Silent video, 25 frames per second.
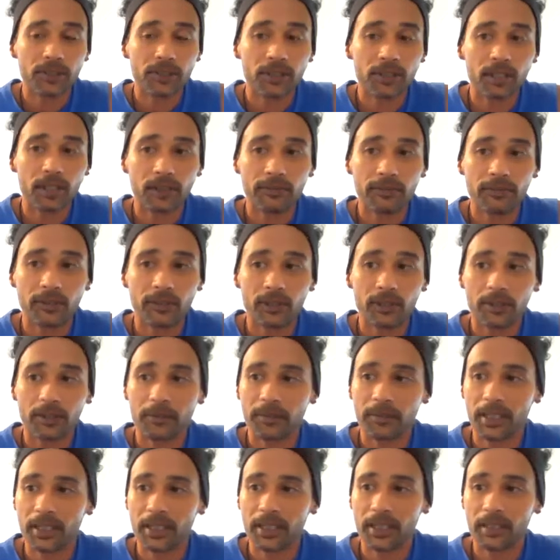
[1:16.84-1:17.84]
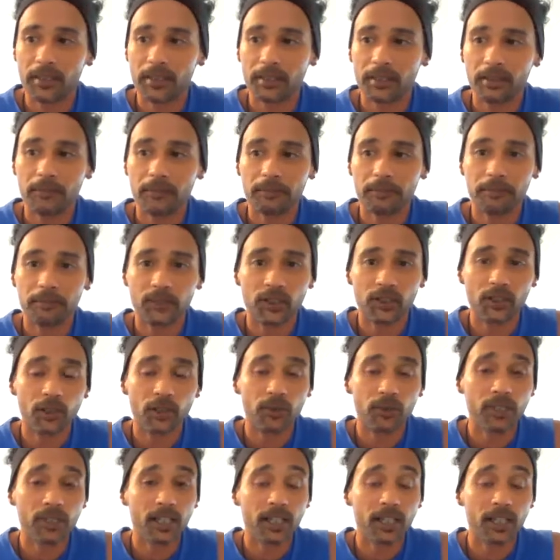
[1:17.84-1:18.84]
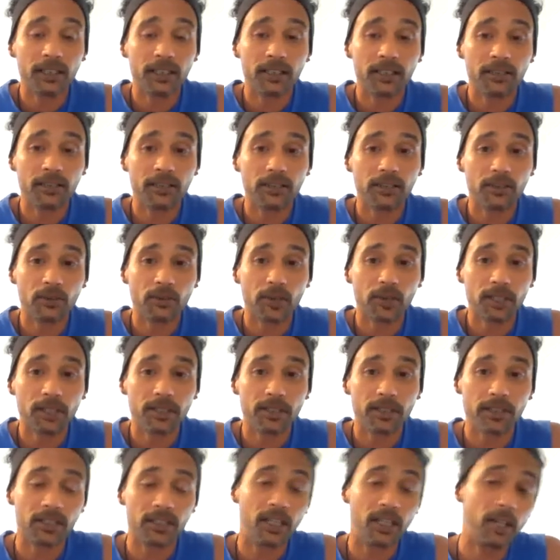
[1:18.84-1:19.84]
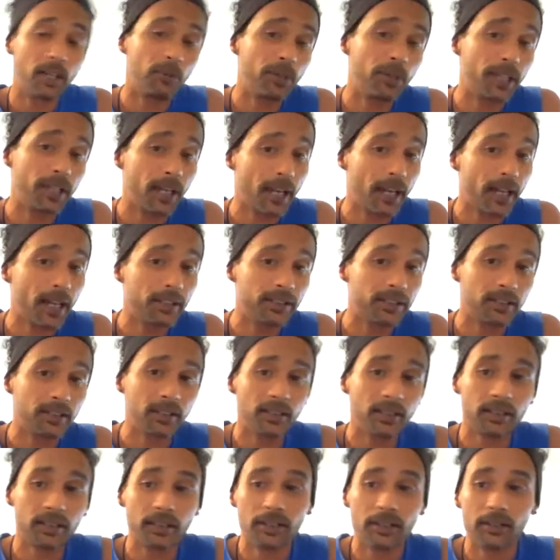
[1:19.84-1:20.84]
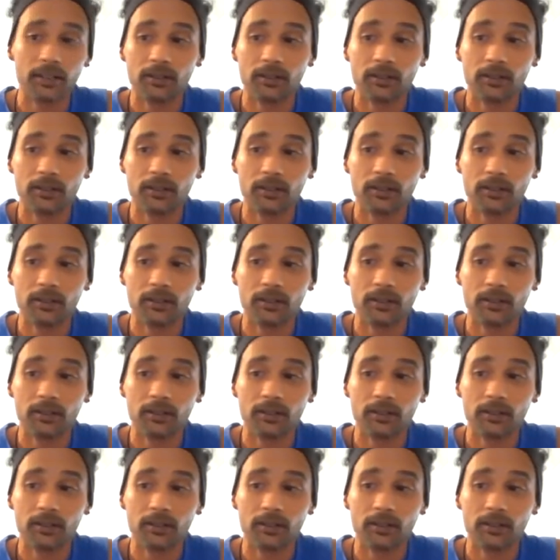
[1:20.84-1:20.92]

you come from, and we'll kind of get into the questions that I want to ask here,